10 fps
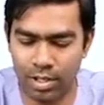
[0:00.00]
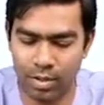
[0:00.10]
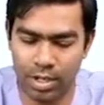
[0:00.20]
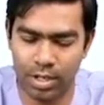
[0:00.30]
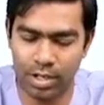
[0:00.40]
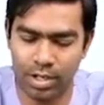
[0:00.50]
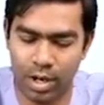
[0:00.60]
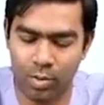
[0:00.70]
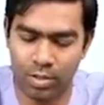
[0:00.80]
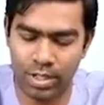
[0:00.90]
are located
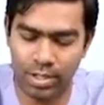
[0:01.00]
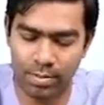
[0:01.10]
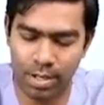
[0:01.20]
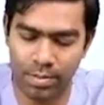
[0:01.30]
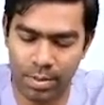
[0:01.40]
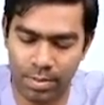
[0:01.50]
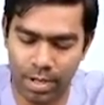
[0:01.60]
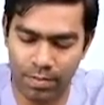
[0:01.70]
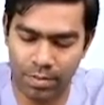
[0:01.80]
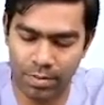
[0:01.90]
outside the blood-brain
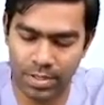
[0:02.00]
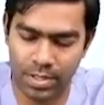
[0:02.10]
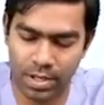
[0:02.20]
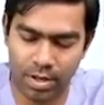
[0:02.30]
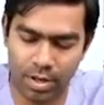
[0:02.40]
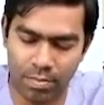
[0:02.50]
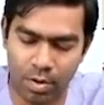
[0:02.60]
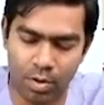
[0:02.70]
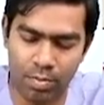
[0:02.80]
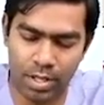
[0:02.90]
barrier, which means they are not
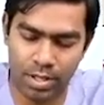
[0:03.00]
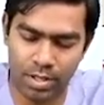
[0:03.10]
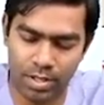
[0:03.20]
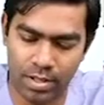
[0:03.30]
bound by the